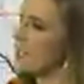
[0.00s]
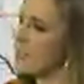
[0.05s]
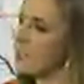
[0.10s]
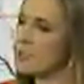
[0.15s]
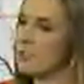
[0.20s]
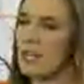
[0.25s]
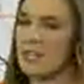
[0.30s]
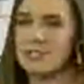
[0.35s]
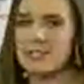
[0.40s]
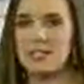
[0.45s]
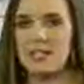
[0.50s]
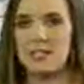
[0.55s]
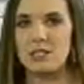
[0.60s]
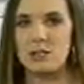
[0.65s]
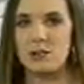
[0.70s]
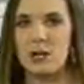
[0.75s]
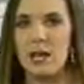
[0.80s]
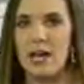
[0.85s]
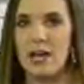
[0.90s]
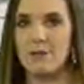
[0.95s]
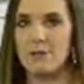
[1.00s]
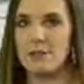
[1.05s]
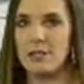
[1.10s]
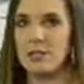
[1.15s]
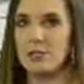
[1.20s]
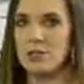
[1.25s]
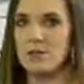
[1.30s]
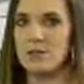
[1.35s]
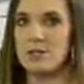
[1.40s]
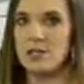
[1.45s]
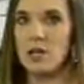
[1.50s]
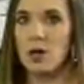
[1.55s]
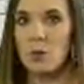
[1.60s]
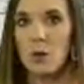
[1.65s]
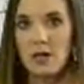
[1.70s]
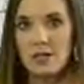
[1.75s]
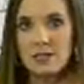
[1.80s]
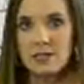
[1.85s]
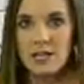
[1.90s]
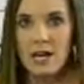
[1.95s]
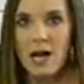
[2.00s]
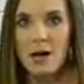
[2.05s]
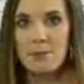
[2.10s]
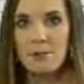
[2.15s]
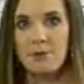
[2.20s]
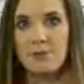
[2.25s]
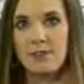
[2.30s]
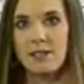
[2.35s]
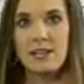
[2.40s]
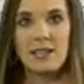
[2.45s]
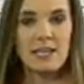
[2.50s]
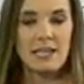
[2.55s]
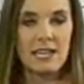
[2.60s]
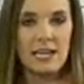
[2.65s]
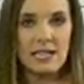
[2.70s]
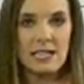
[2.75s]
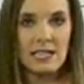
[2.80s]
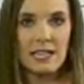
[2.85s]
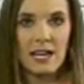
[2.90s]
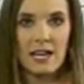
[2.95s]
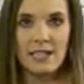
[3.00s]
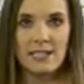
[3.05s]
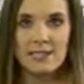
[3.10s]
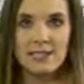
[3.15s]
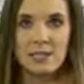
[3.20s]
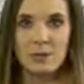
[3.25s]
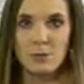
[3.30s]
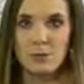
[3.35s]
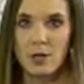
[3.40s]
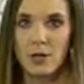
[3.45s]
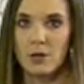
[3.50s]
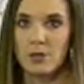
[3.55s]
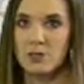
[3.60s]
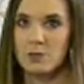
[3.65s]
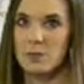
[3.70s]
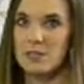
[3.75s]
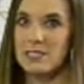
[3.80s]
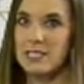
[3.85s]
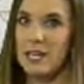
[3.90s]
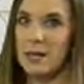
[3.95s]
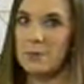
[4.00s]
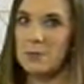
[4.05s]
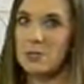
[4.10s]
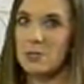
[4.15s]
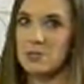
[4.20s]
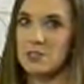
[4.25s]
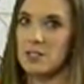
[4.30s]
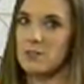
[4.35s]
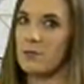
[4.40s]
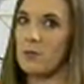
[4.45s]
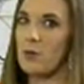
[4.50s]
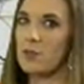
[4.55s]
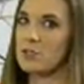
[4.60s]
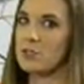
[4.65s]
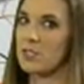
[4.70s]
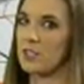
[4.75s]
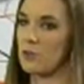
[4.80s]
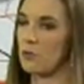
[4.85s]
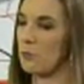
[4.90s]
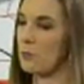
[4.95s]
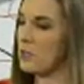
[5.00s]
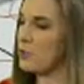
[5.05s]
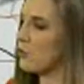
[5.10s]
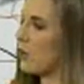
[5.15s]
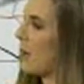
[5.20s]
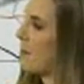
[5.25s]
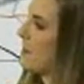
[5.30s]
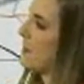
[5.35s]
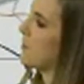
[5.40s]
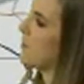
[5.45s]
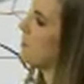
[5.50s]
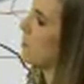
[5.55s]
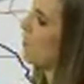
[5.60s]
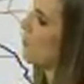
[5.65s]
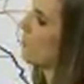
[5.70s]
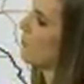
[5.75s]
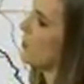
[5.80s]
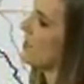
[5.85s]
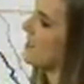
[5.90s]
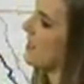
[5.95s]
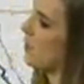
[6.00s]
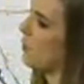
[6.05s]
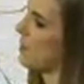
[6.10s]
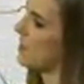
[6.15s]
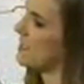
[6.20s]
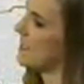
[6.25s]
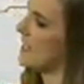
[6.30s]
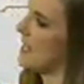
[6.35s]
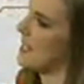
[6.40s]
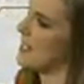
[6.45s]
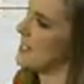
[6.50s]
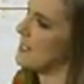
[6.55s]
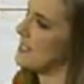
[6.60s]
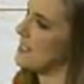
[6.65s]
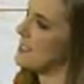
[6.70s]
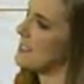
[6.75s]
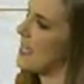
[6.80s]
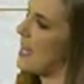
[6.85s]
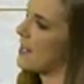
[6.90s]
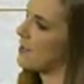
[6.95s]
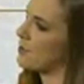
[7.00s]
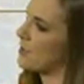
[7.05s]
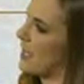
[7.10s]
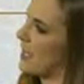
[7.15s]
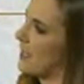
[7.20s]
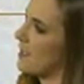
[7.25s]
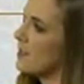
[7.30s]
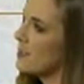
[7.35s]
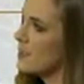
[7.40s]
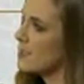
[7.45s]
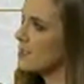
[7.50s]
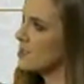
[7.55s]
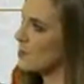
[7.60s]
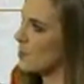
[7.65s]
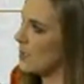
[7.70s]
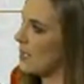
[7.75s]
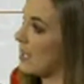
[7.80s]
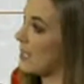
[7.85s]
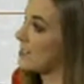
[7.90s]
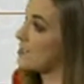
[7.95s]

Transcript: another dusting to half an inch of snow on top of any icy roads. But temperatures, unfortunately, will be dropping below freezing once again into Saturday, so any